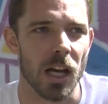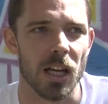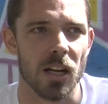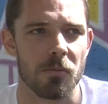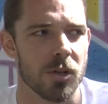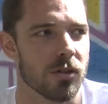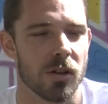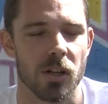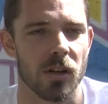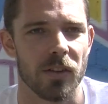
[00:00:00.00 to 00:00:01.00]
and I'm sure
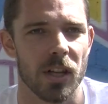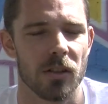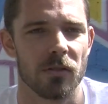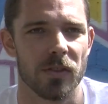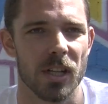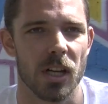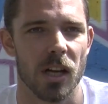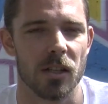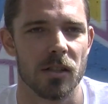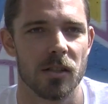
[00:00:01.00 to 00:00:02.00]
a lot of other graffiti
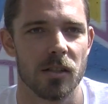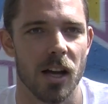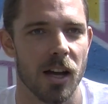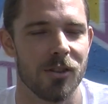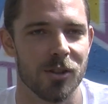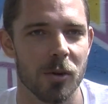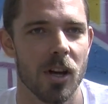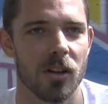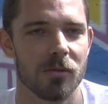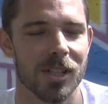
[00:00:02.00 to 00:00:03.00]
artists are as
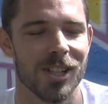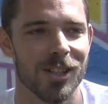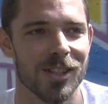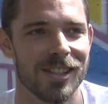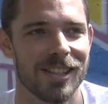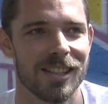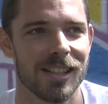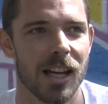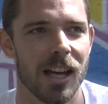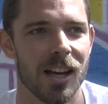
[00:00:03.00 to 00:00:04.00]
well, because
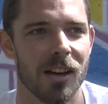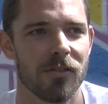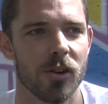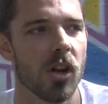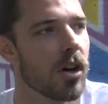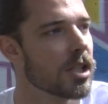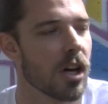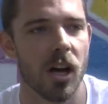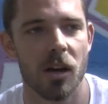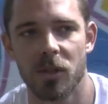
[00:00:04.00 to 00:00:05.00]
for a long
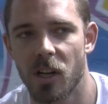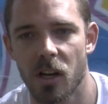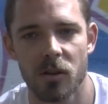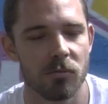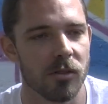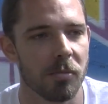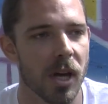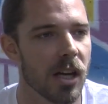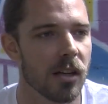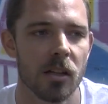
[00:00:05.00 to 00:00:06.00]
time, we've
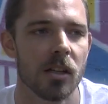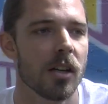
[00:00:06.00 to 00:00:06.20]
been